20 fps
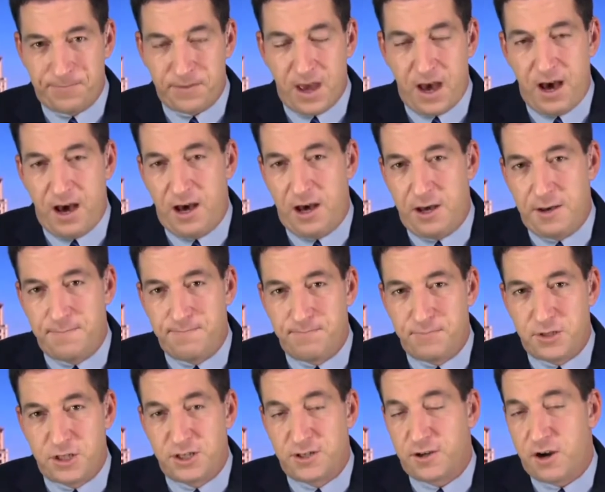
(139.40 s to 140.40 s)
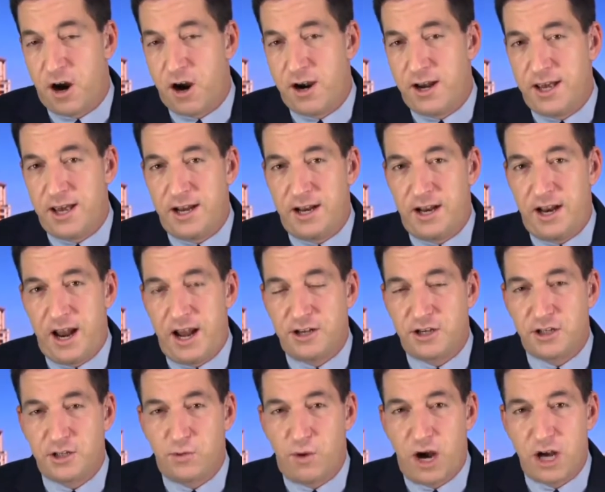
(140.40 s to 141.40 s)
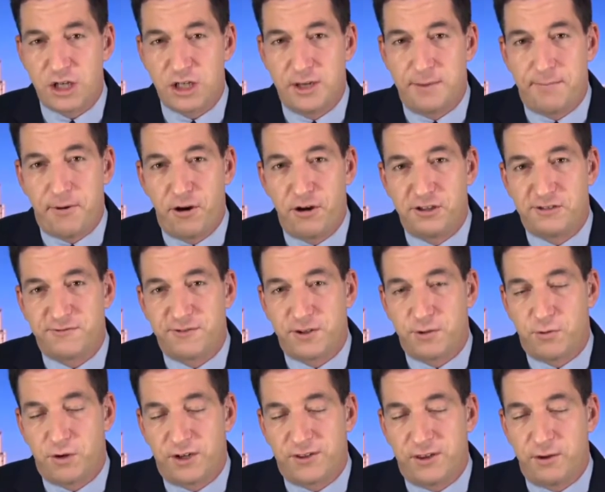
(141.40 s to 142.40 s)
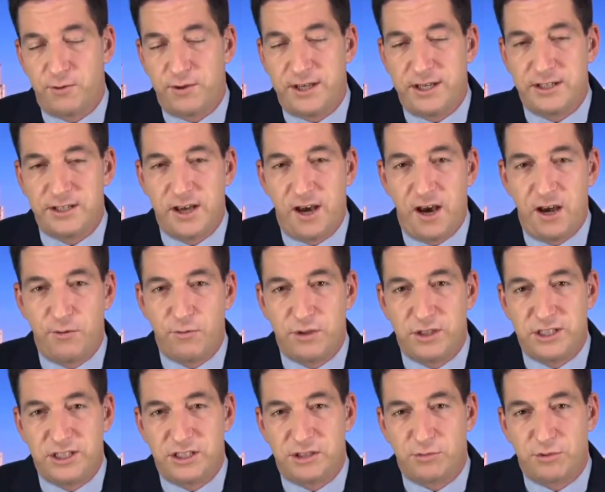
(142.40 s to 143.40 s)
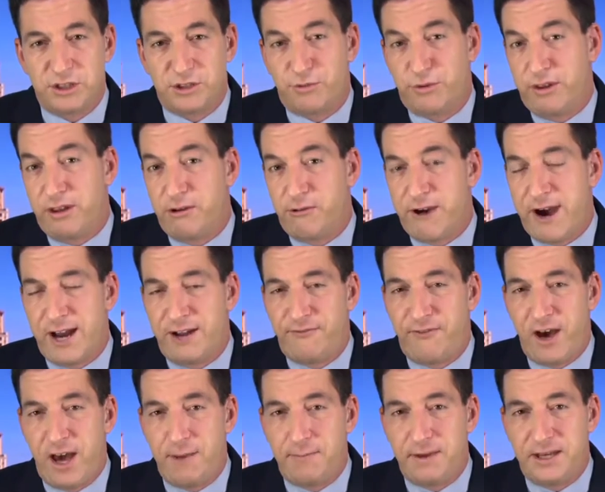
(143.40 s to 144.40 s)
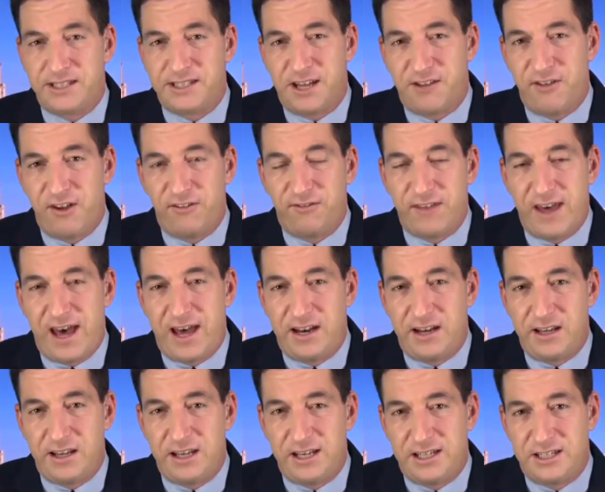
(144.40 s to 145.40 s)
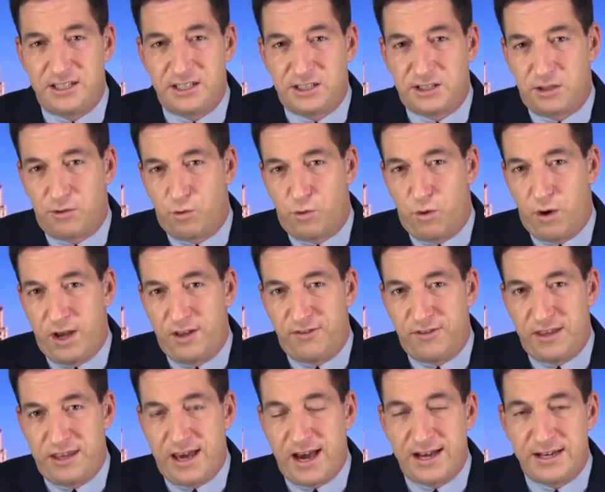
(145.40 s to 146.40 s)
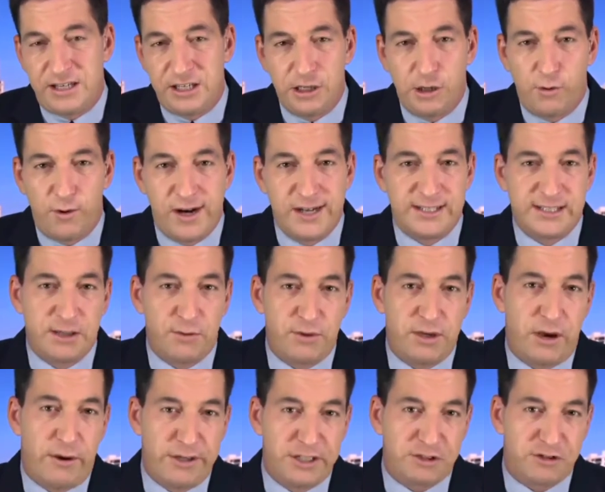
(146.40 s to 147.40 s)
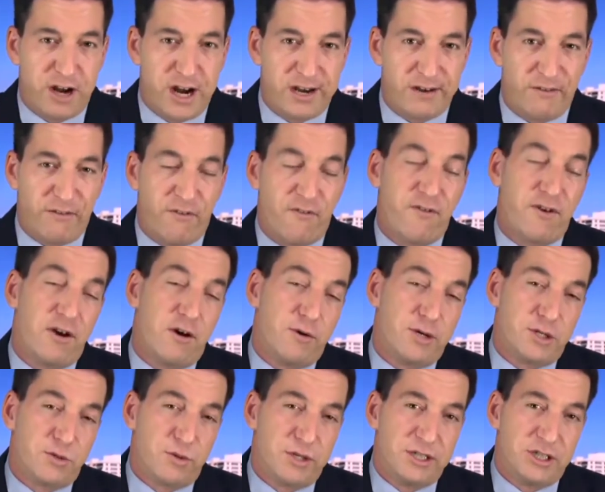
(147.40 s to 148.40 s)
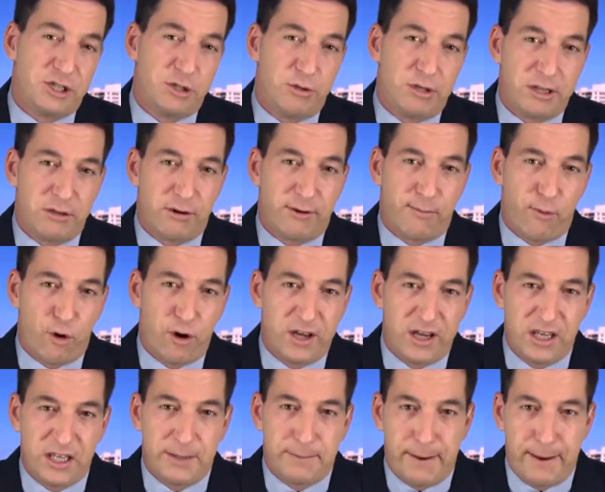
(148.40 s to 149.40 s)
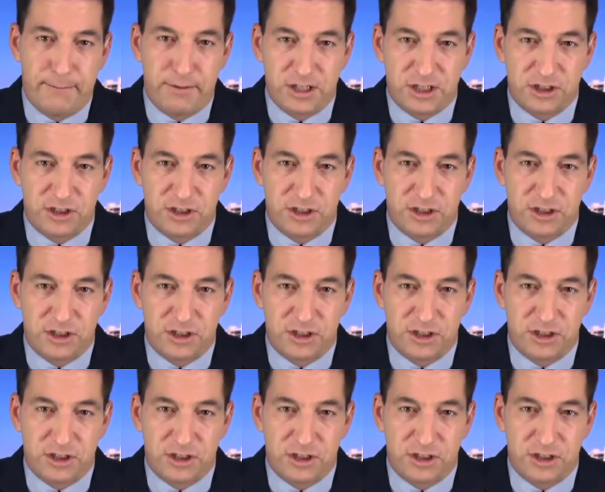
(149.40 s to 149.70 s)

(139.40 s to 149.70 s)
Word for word: um, to the Guardian and, and, to the Washington Post for the work that we had done was was really gratifying because I think that is what the ideal was that we always tried to fulfill, which was doing the reporting in the public